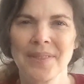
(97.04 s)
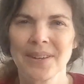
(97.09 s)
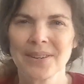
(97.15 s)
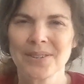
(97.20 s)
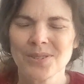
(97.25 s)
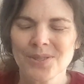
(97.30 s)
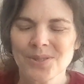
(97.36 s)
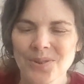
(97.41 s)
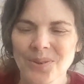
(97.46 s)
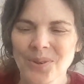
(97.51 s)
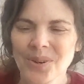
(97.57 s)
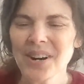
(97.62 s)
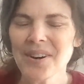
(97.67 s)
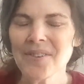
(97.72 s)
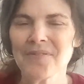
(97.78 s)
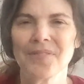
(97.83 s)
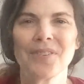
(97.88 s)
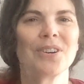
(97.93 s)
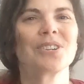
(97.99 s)
The
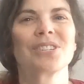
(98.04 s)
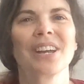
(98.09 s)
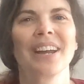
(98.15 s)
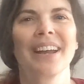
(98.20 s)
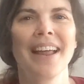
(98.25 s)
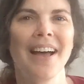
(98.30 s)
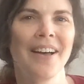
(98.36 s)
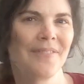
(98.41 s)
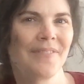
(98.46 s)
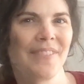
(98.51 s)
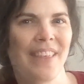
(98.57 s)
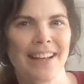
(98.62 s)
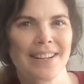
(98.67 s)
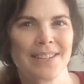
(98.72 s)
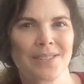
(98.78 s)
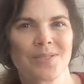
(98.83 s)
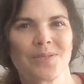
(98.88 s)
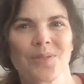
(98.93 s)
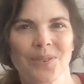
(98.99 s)
short version of
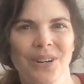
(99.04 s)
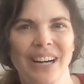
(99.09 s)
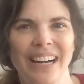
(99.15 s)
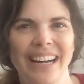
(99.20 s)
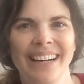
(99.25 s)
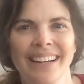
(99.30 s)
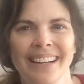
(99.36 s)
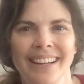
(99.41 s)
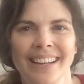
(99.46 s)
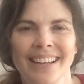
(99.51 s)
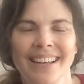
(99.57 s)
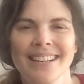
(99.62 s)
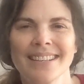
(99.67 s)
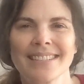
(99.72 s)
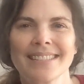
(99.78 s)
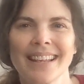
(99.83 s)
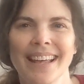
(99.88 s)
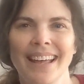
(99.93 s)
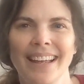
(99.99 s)
that story
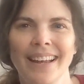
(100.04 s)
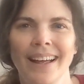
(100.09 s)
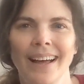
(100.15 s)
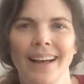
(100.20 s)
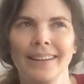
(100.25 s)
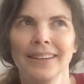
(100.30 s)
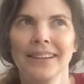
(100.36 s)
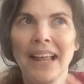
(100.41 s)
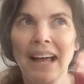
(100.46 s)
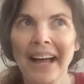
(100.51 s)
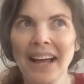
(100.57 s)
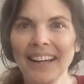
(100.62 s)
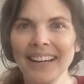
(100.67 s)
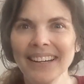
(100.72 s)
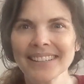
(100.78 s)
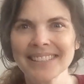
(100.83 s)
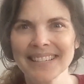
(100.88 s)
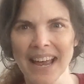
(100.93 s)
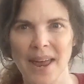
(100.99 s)
is that a
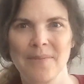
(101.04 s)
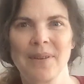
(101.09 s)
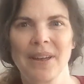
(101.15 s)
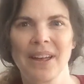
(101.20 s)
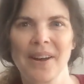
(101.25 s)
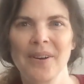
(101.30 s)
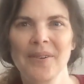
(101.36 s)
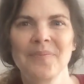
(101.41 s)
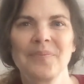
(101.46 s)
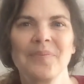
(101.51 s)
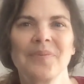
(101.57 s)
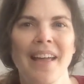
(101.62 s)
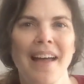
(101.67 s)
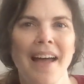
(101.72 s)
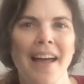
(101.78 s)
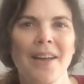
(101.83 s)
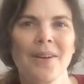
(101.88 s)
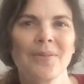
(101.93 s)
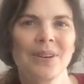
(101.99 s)
long time ago,
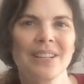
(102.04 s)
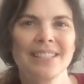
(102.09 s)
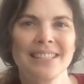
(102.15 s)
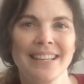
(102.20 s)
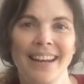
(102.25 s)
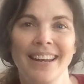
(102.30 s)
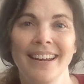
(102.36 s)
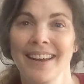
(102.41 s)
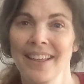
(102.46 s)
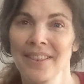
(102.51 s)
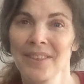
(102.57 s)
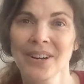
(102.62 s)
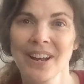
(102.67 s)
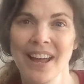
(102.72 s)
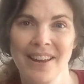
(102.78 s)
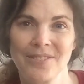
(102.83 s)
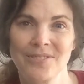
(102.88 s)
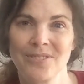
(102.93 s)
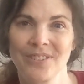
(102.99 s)
I was in another
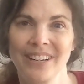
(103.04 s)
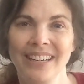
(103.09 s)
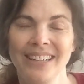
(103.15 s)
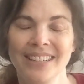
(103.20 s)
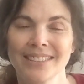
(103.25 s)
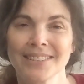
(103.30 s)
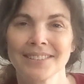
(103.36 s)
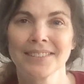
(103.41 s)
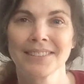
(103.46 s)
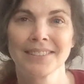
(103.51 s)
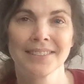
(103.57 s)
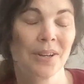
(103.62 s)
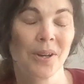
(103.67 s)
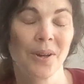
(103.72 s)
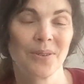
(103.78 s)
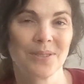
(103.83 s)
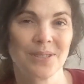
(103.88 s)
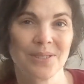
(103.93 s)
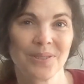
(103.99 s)
country,
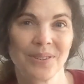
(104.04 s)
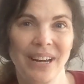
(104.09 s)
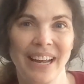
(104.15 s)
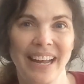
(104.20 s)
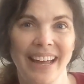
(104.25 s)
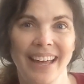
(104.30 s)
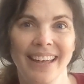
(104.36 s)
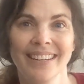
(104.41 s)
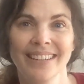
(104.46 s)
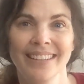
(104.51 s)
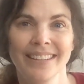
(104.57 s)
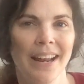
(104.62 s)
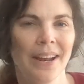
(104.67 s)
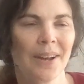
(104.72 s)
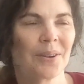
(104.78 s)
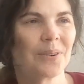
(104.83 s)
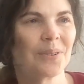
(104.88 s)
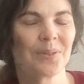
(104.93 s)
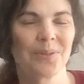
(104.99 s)
Costa Rica,
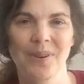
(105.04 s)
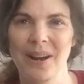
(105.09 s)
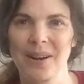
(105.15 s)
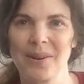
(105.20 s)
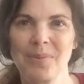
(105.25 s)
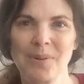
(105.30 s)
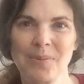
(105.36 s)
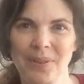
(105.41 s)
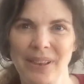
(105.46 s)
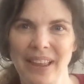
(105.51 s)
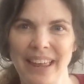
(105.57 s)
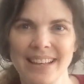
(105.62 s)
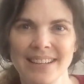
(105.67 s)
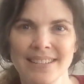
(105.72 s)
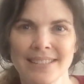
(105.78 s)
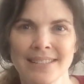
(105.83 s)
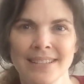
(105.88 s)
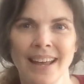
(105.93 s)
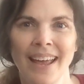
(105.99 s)
incredible
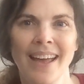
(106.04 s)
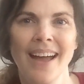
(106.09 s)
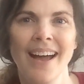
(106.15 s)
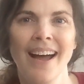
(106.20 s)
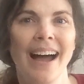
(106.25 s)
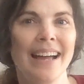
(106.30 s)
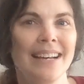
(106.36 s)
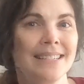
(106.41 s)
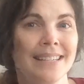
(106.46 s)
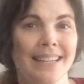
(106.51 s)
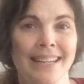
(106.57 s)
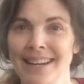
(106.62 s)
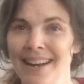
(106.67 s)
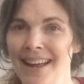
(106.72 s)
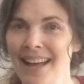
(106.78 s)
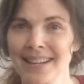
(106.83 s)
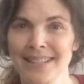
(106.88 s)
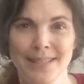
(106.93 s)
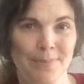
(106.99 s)
place. I did
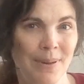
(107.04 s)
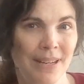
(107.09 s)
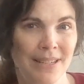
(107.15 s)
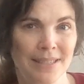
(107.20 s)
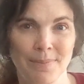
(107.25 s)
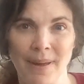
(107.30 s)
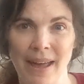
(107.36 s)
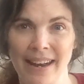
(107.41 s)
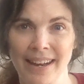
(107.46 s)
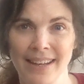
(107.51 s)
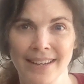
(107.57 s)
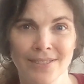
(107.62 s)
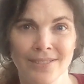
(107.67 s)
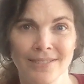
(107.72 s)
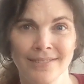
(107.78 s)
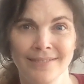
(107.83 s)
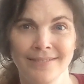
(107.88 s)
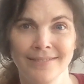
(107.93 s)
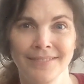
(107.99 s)
not speak
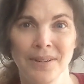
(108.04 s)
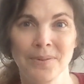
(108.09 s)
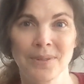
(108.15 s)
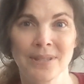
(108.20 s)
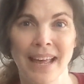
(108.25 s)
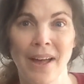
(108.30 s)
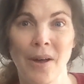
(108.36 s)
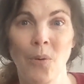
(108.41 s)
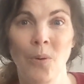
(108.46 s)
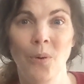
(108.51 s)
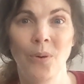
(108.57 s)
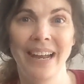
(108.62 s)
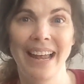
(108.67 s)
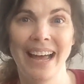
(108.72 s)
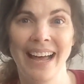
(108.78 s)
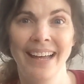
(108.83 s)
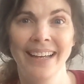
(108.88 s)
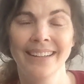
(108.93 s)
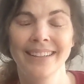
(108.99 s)
Spanish. It was like
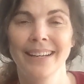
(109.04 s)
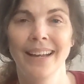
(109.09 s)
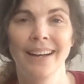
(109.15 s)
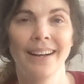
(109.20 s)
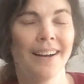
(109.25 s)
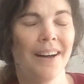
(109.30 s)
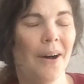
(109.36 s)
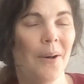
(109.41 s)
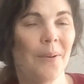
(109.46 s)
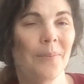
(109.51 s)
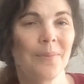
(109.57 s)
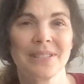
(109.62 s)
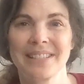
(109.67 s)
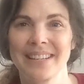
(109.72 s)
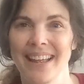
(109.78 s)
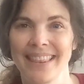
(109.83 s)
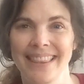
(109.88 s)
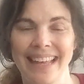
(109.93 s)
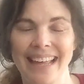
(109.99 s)
hola and
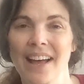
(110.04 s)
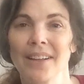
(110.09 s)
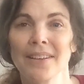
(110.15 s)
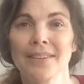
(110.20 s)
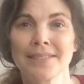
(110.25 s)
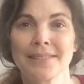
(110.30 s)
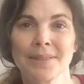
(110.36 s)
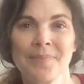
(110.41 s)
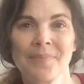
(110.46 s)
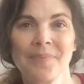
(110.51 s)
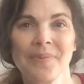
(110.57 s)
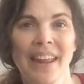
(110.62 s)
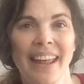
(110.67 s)
almost nothing else.